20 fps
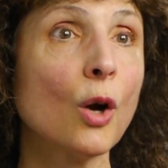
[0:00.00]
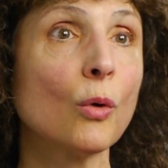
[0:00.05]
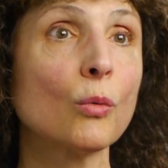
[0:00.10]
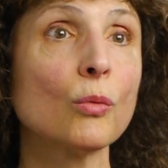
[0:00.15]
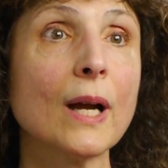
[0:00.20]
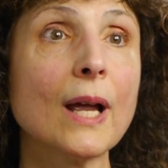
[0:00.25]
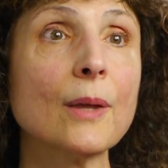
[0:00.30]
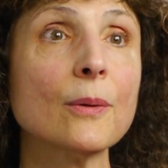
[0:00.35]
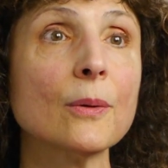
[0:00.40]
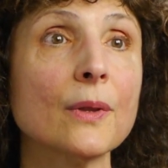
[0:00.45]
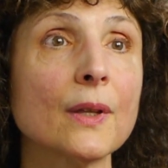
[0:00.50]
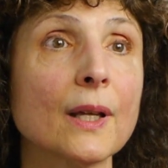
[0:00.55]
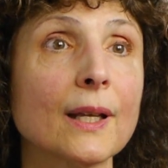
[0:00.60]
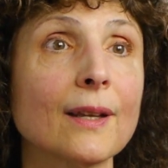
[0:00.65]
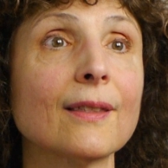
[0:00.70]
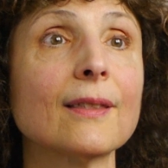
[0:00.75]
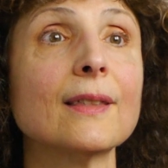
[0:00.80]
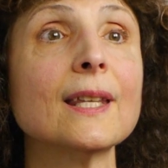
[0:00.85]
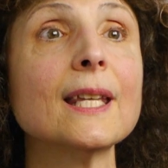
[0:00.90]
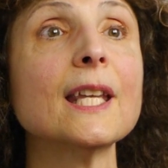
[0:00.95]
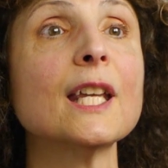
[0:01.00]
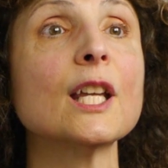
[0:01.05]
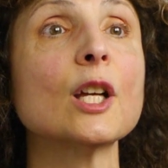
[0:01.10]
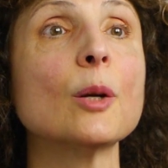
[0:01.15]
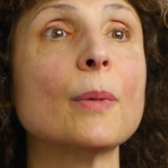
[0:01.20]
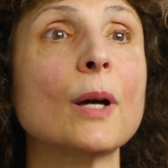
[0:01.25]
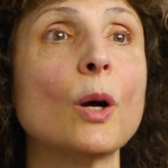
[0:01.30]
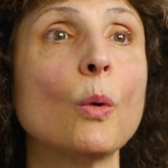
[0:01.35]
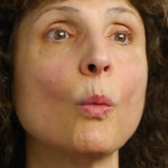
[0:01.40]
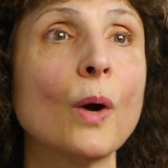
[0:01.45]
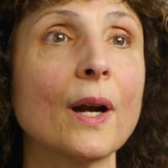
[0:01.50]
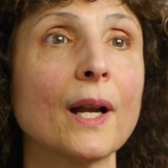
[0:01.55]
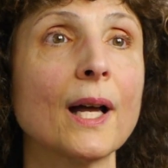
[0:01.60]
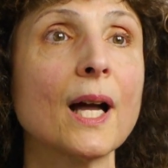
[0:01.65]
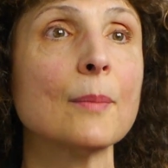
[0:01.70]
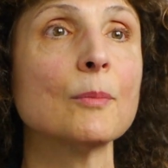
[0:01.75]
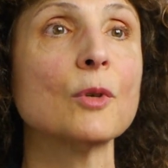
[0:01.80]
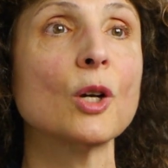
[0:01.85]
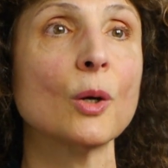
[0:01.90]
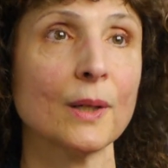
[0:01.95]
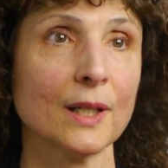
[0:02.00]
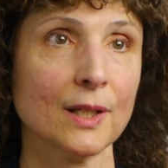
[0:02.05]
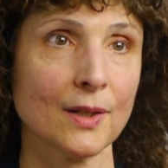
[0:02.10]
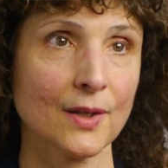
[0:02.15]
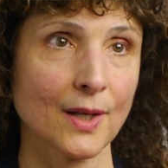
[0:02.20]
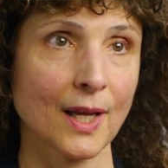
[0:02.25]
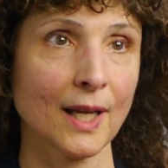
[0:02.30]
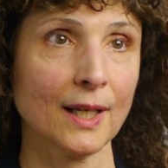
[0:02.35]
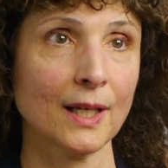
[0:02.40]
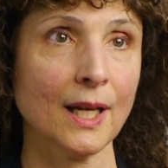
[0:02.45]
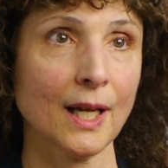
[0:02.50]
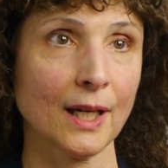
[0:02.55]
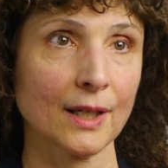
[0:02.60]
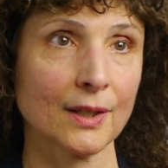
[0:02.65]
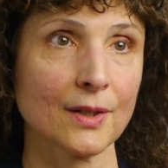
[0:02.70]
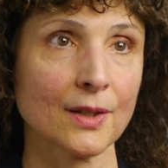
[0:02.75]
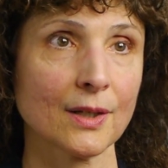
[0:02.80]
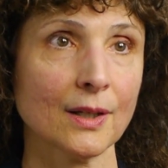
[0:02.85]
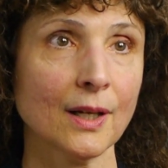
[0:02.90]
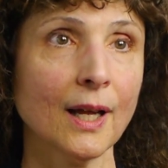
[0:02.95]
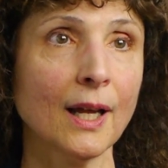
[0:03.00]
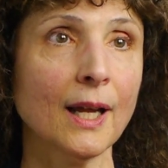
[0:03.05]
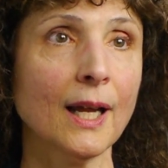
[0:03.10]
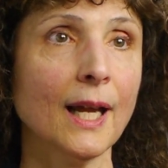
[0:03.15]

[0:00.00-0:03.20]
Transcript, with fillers: rather than thinking about what I'm going to say next.